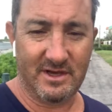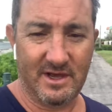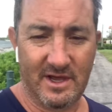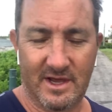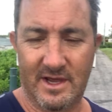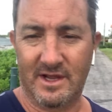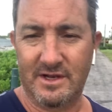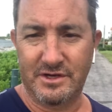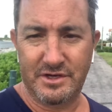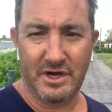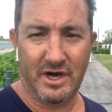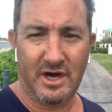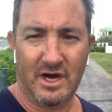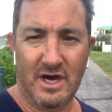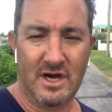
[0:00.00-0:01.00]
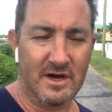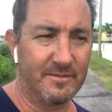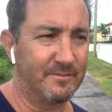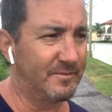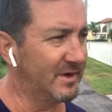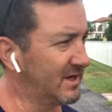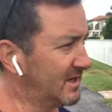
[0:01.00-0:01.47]
and
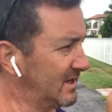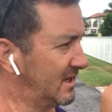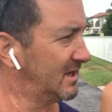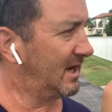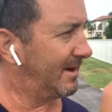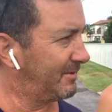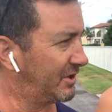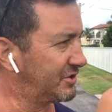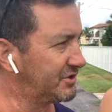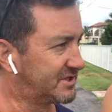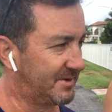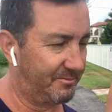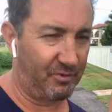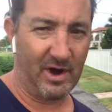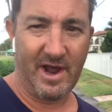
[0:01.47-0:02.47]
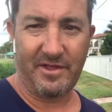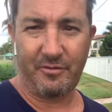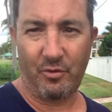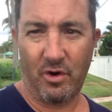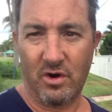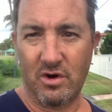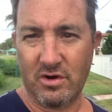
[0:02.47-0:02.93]
I'm gonna do some
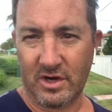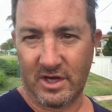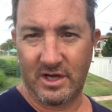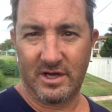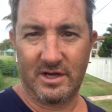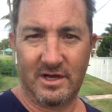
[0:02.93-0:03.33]
breath work,